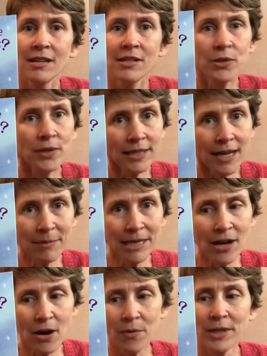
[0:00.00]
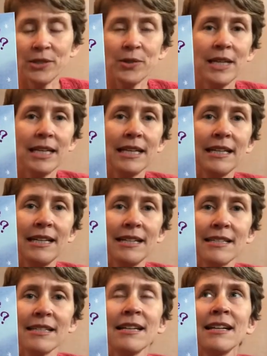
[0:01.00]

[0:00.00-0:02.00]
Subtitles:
So you can let me know what you think it is.